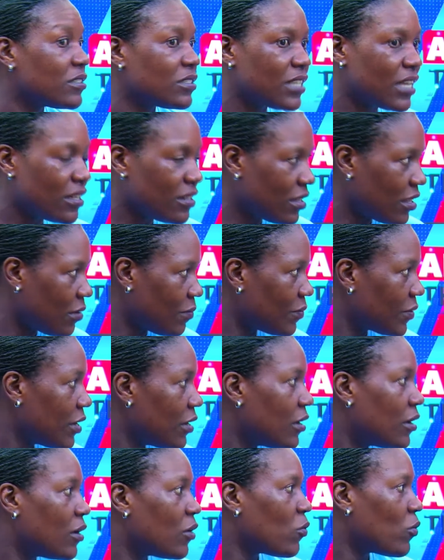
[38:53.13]
tell them,
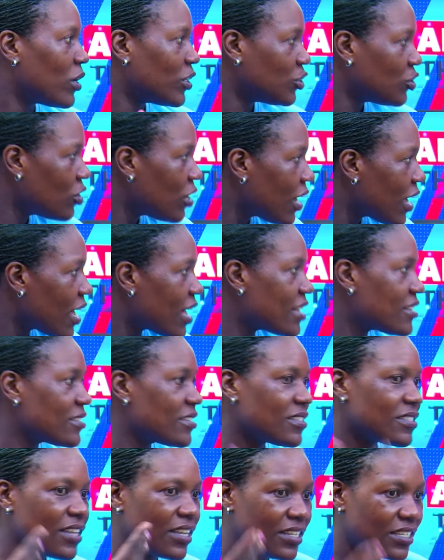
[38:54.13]
wash your
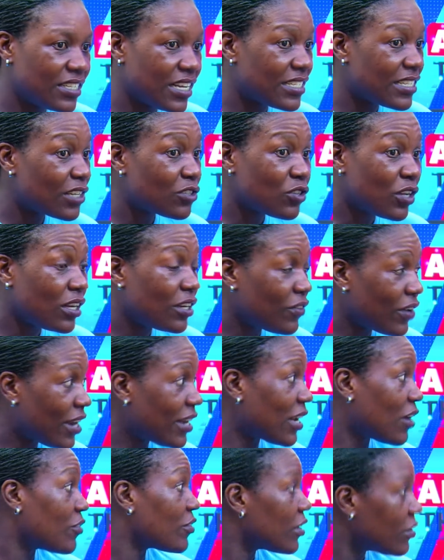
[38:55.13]
hands, sanitize. Actually, right
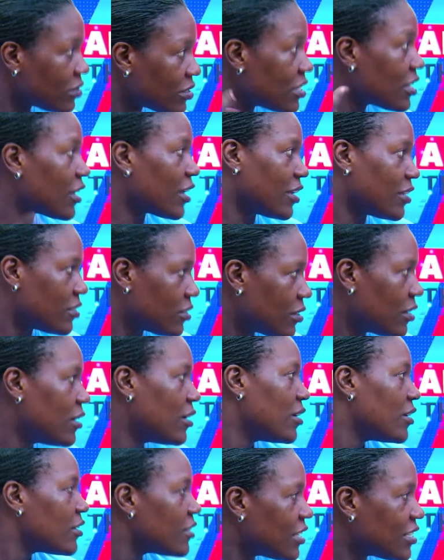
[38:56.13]
now they sing it.
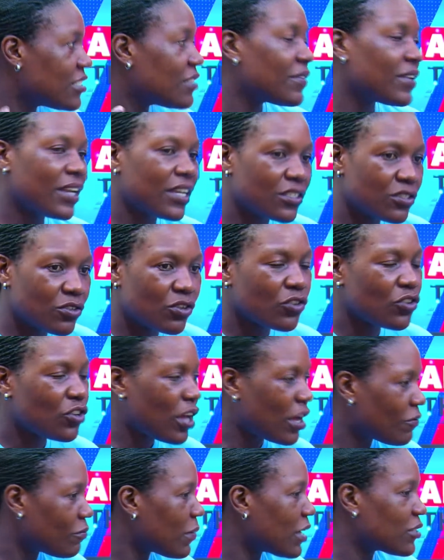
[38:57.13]
There's even a song,
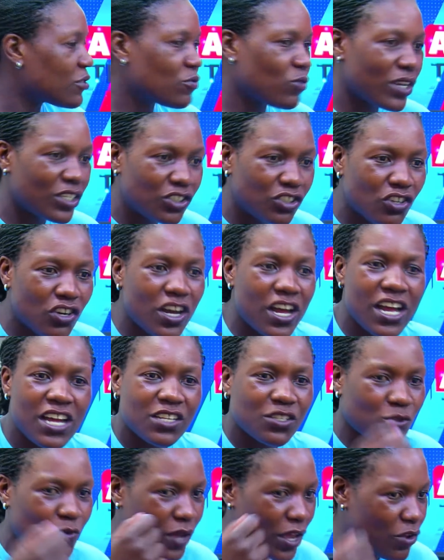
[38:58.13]
you must wash your
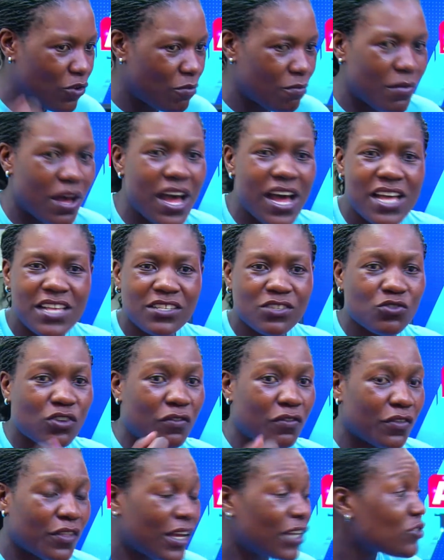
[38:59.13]
hands, wear your mask,
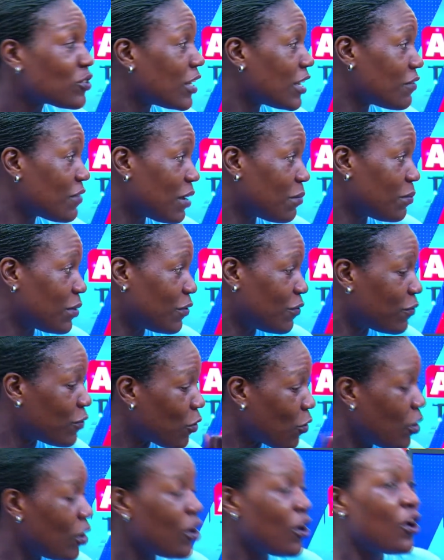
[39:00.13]
everything. Actually, even
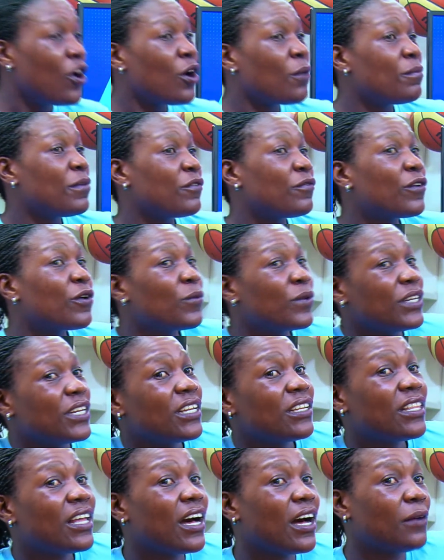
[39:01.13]
before we did